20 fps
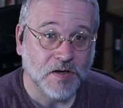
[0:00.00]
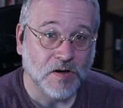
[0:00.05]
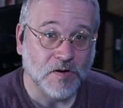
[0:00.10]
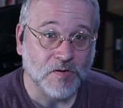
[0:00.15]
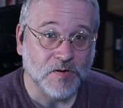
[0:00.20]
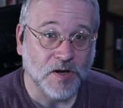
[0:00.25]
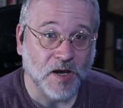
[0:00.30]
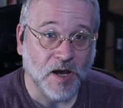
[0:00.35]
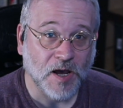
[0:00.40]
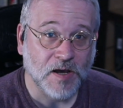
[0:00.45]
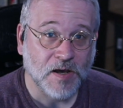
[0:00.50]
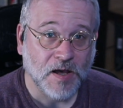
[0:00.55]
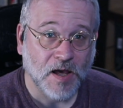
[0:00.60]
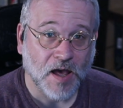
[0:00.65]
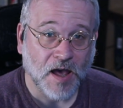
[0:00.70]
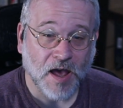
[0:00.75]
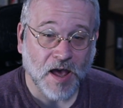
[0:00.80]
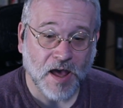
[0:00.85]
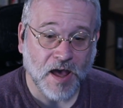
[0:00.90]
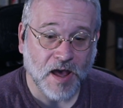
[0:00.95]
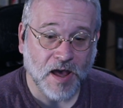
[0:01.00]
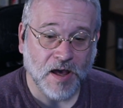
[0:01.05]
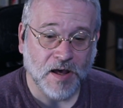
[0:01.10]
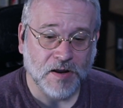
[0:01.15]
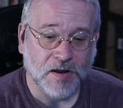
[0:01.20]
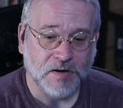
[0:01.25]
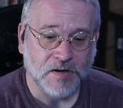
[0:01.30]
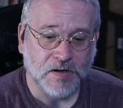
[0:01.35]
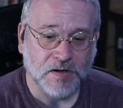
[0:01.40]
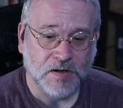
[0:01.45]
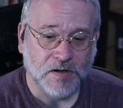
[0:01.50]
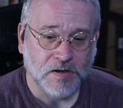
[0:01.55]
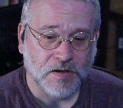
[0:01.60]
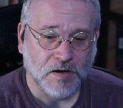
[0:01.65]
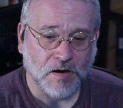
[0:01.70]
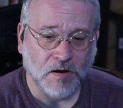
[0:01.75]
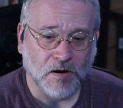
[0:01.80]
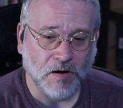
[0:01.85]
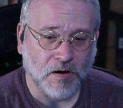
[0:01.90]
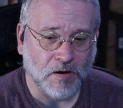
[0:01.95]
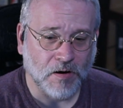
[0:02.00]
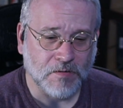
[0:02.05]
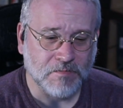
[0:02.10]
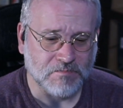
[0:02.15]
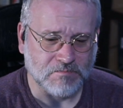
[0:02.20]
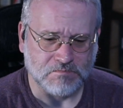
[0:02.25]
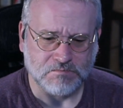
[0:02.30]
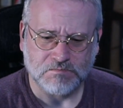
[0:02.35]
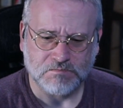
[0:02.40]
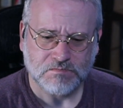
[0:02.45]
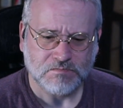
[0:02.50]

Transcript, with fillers: okay? And um,